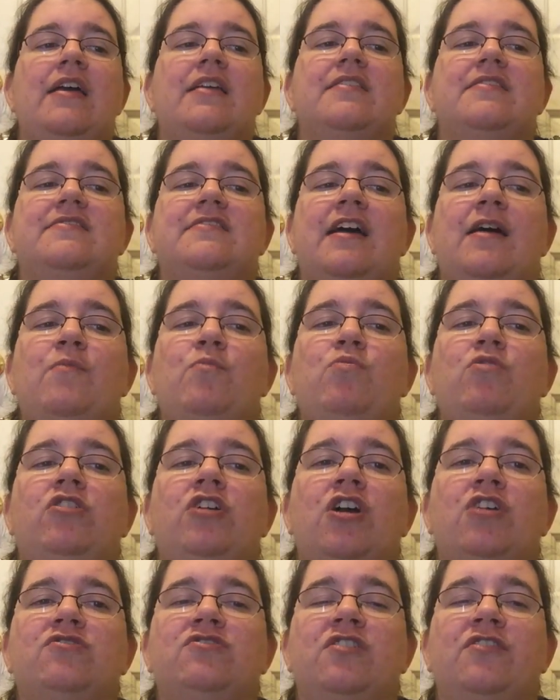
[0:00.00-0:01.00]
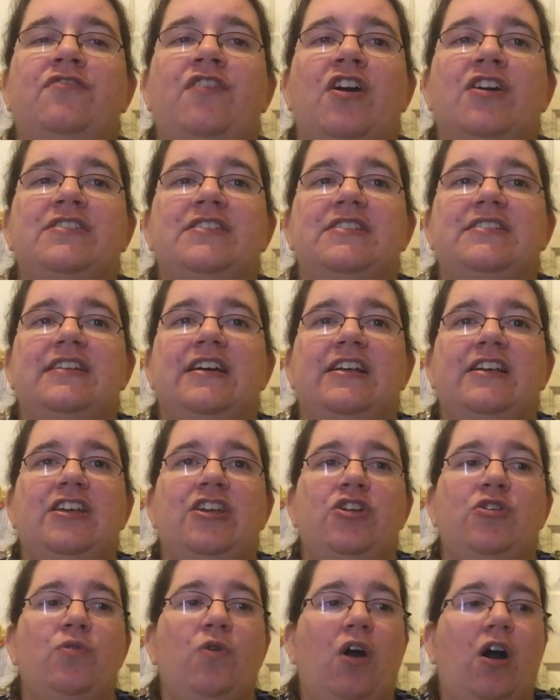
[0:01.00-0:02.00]
Some will go so far as to tell
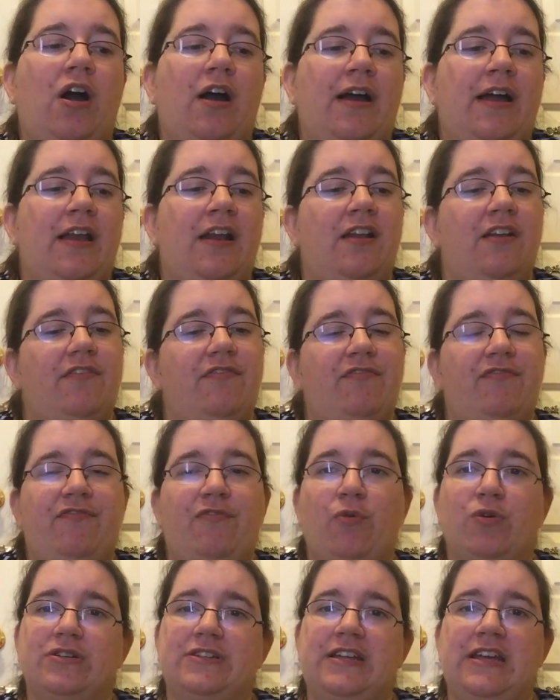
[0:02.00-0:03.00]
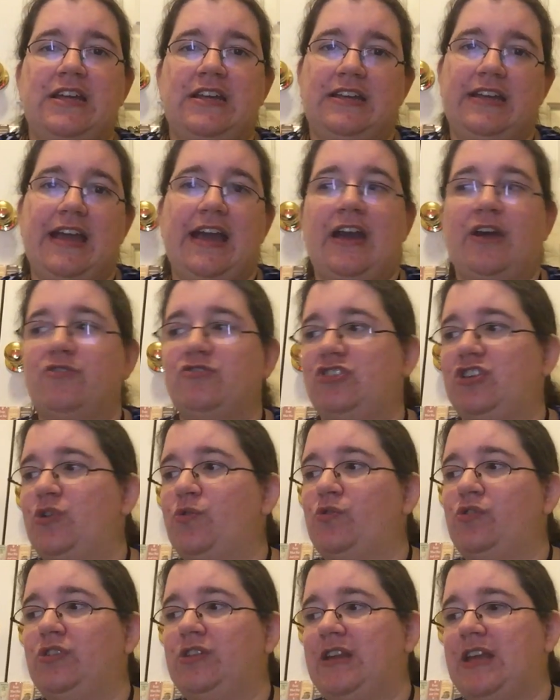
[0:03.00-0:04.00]
you on 14 count, you
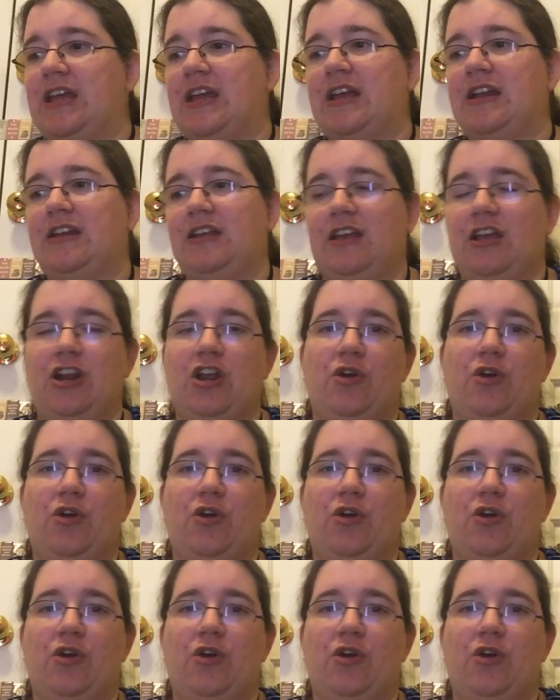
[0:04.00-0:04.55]
will need,